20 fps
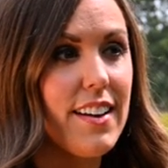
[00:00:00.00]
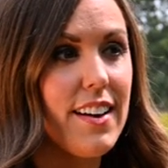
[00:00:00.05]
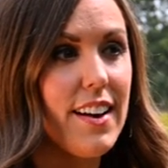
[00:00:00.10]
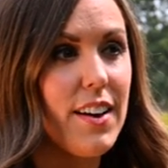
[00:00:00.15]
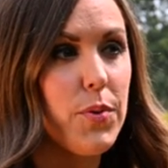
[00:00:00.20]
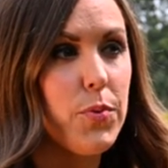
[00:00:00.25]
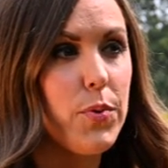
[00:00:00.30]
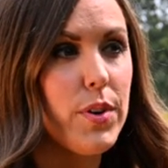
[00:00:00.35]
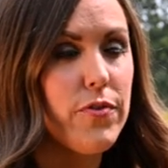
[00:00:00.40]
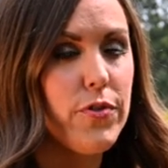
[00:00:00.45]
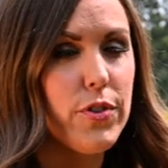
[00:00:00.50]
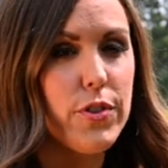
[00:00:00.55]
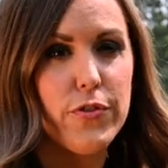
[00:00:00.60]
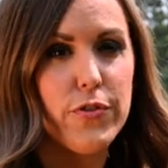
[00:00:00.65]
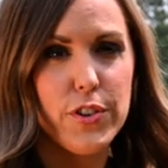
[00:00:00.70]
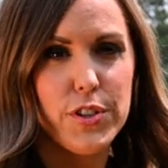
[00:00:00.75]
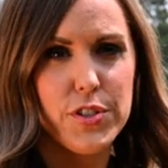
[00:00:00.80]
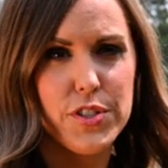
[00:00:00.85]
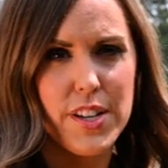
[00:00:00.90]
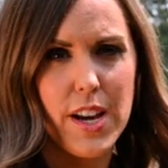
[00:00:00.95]
I went for the
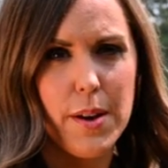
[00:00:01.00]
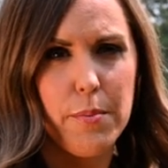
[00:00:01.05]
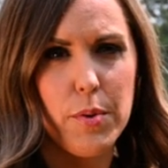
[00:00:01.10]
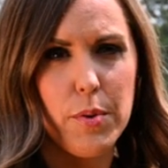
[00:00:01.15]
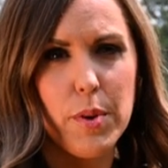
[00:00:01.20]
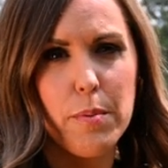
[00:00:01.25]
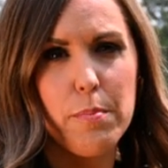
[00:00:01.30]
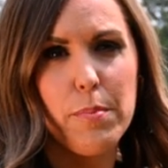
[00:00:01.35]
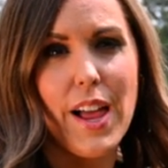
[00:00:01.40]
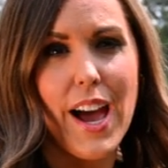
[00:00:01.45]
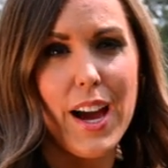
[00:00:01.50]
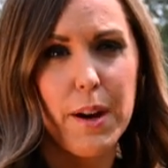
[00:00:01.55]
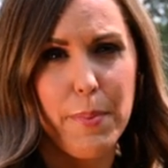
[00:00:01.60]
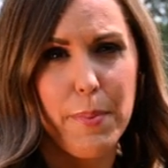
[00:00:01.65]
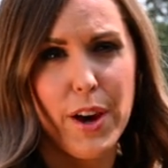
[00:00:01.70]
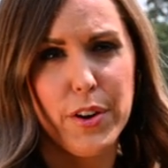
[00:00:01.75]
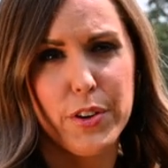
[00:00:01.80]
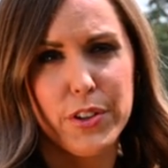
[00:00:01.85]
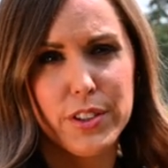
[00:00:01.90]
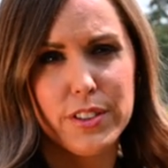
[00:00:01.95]
first time, I went black
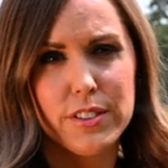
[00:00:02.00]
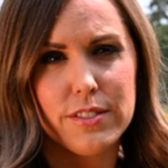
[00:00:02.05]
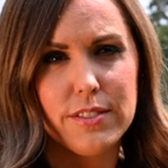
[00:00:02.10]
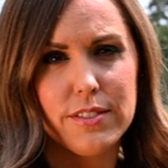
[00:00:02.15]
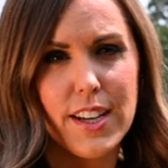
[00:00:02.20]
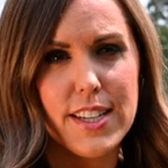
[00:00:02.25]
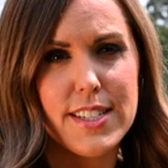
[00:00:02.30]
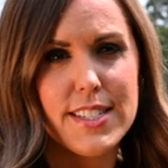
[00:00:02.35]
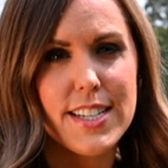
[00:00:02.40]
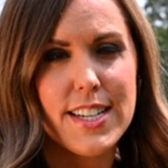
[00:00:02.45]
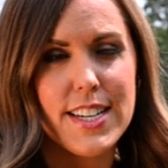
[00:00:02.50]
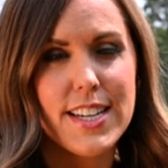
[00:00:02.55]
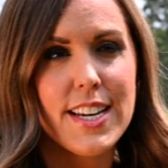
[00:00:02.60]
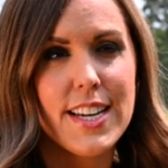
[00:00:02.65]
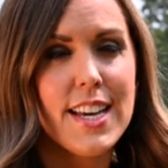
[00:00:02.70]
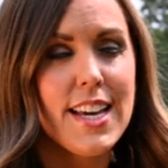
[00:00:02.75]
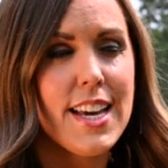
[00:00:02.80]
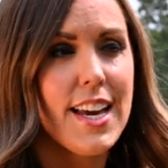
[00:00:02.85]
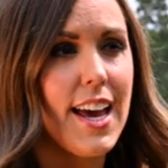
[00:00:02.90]
powder hunting,